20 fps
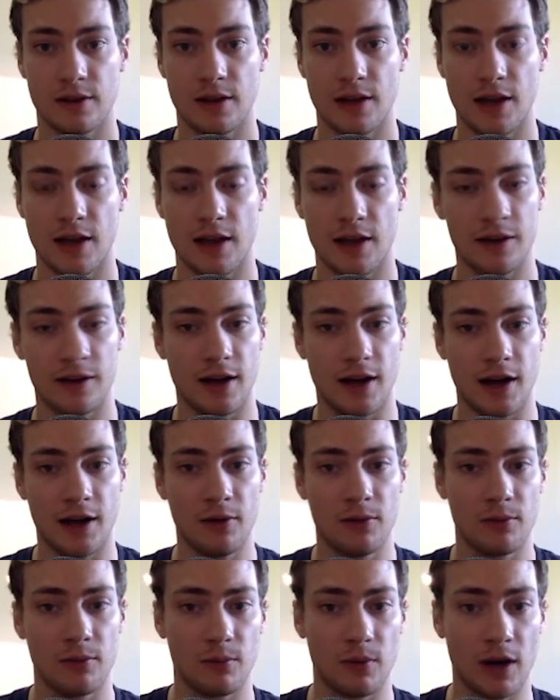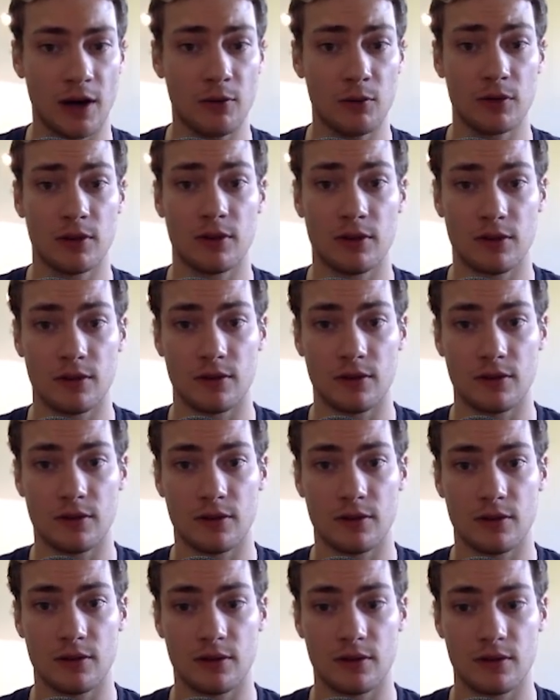And well, I, I would. Said,
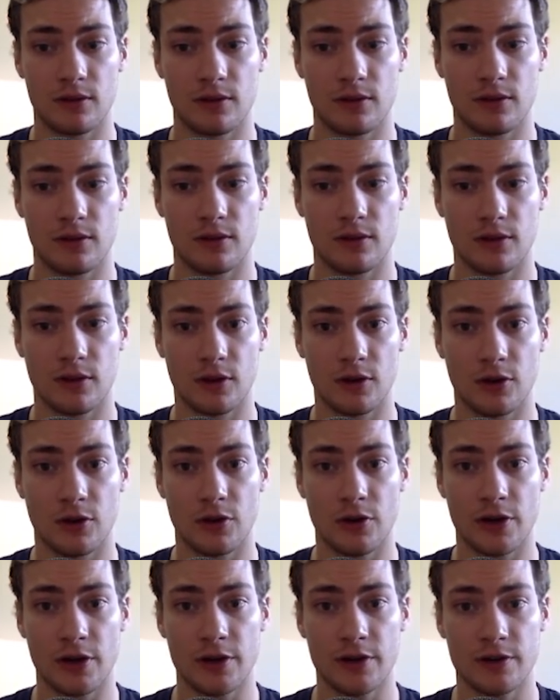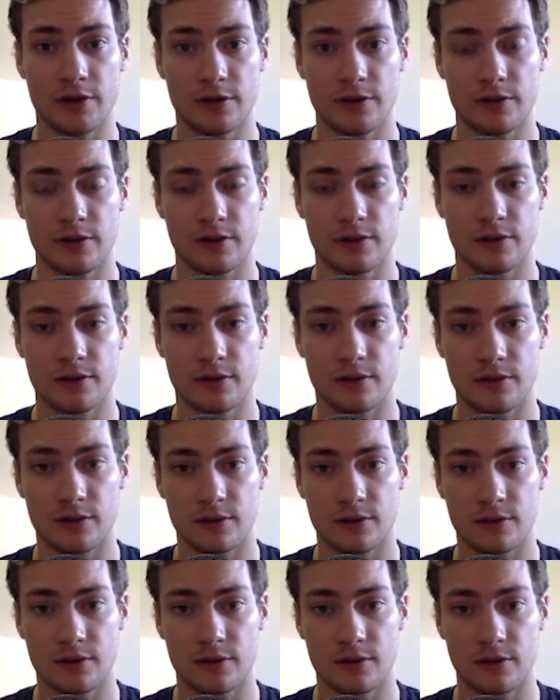oh, go ahead. Go ahead.
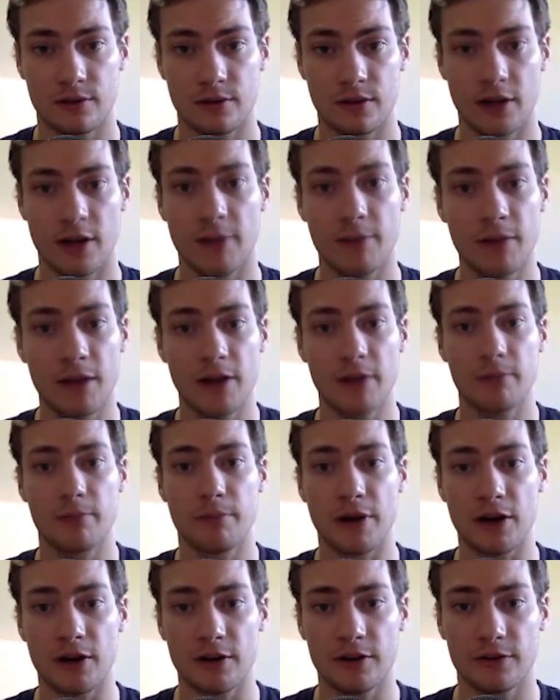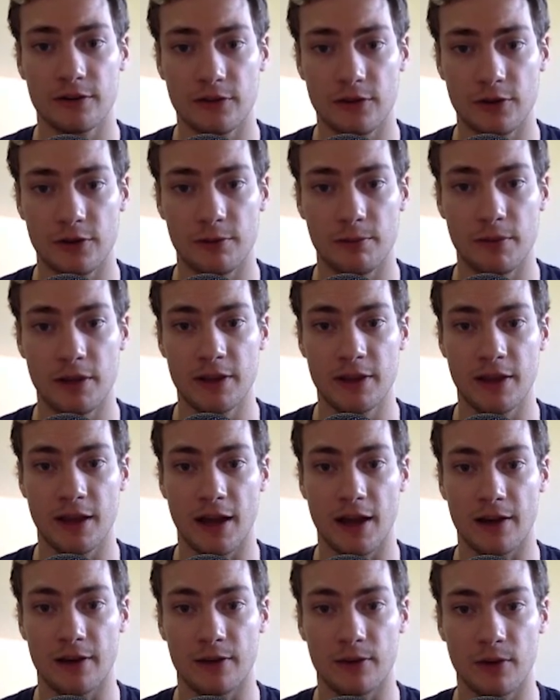And well, I'm not embarrassed to admit
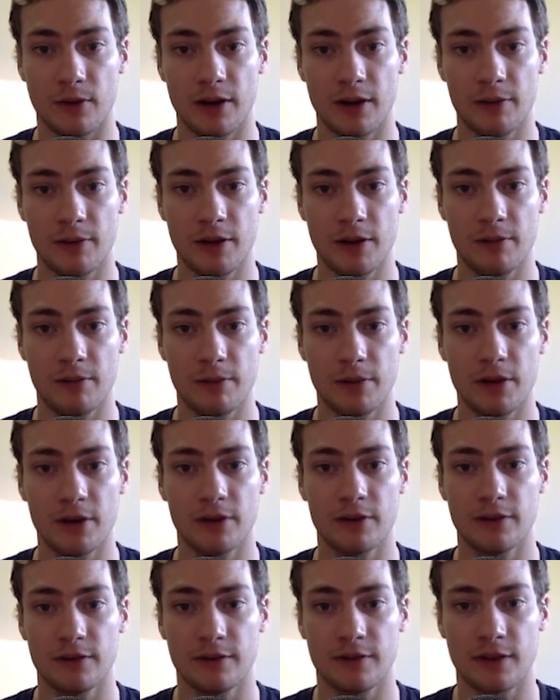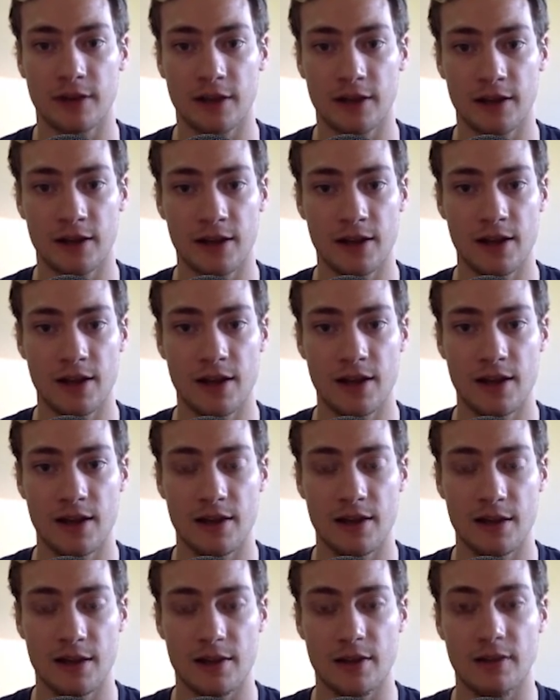that, right? I'm not embarrassed to say
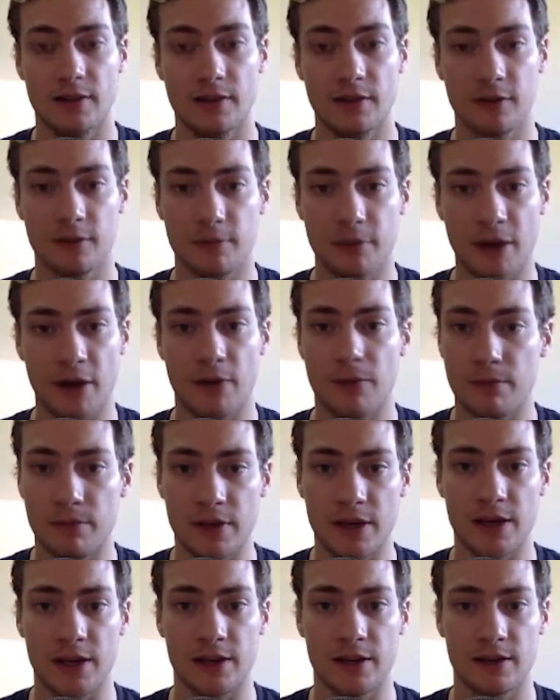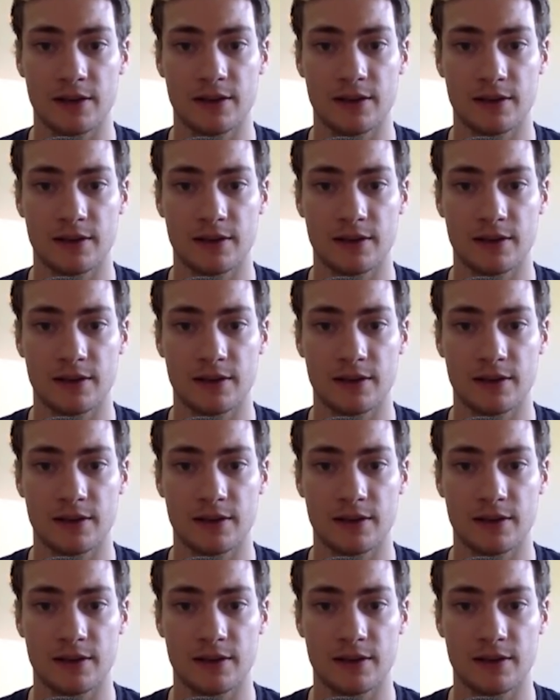that this is well, about me